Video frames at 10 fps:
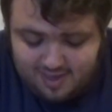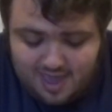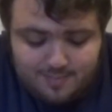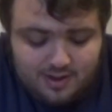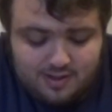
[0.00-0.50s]

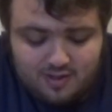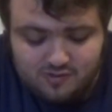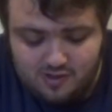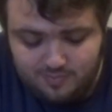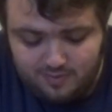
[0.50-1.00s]
Abbott and
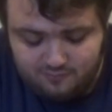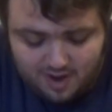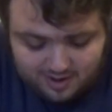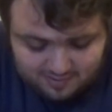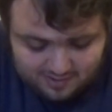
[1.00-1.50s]
Costello Meet
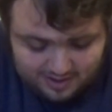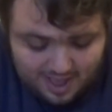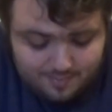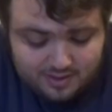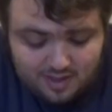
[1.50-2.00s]
Frankenstein.
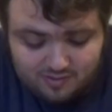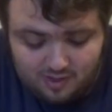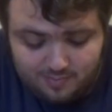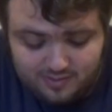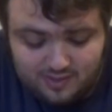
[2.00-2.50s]
Abbott and
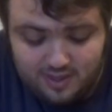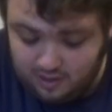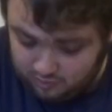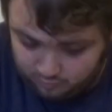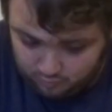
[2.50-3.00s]
Costello Meet the
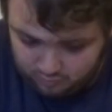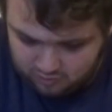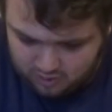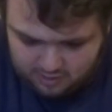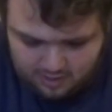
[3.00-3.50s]
Killer, Boris
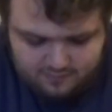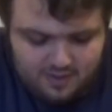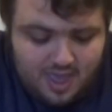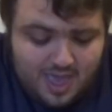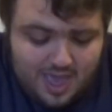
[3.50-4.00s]

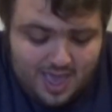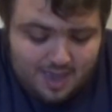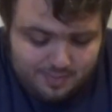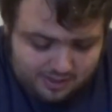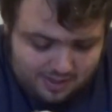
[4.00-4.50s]
Karloff.
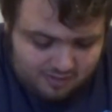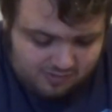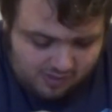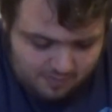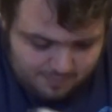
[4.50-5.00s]
Abbott and
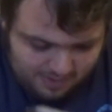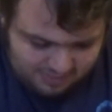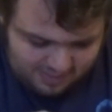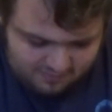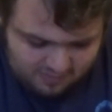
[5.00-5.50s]
Costello
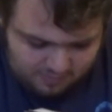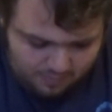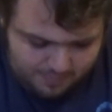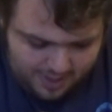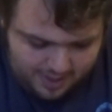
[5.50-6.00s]
Meet the
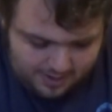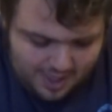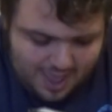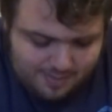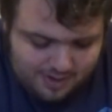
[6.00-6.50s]
Invisible Man.
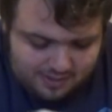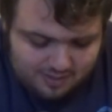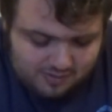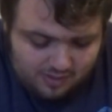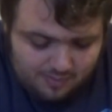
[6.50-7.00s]
Abbott and
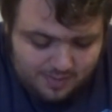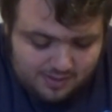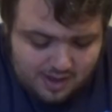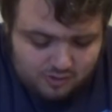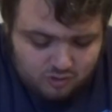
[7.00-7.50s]
Costello
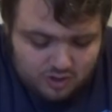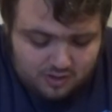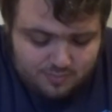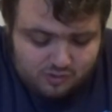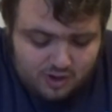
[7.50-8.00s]
Meet Dr.
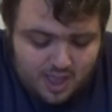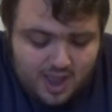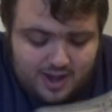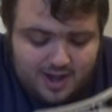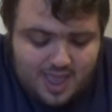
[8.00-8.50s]
Jekyll and Mr.
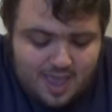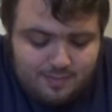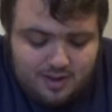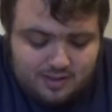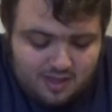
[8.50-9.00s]
Hyde. And
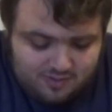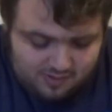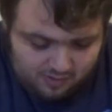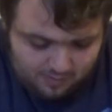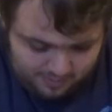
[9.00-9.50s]
Abbott and
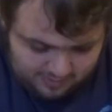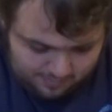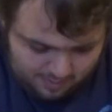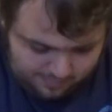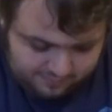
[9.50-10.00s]
Costello Meet the
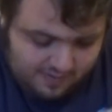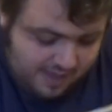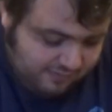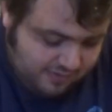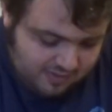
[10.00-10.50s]
Mummy.
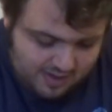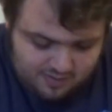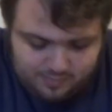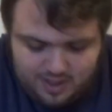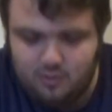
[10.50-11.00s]
5
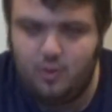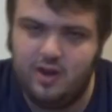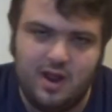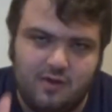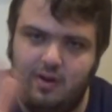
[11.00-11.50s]
cassettes, black and
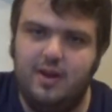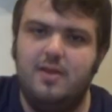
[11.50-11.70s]
white, not rated.